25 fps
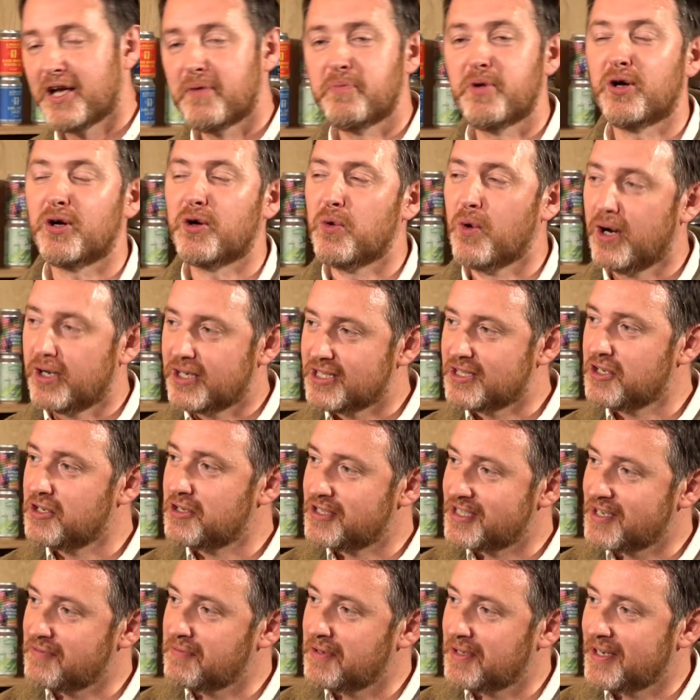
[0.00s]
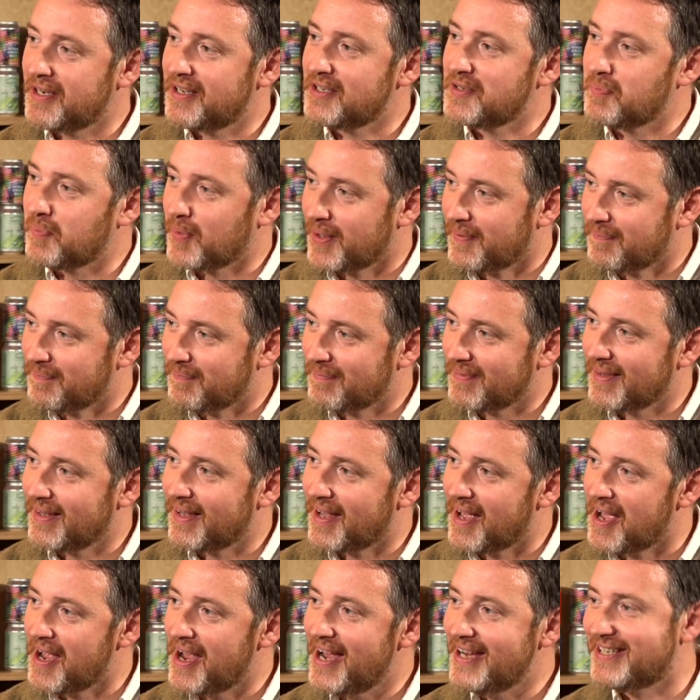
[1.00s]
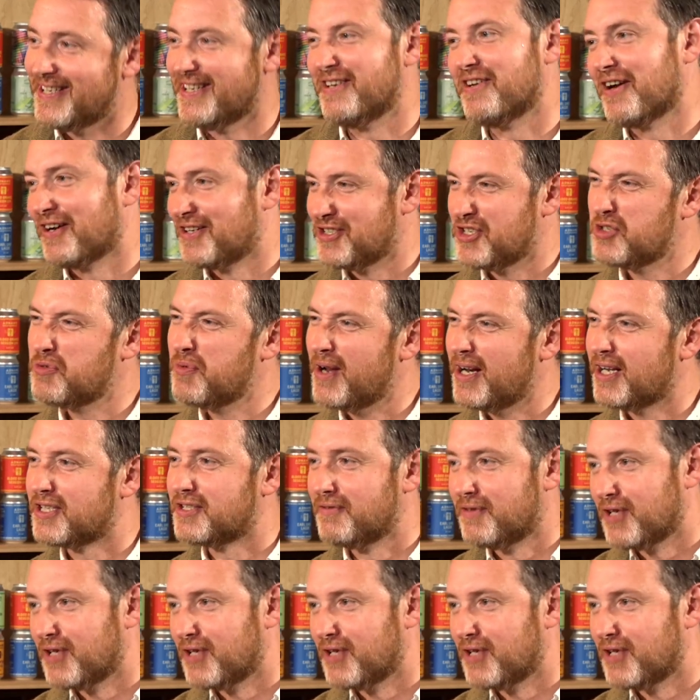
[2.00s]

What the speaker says: Not quite as long as everything else, but 1890 is relatively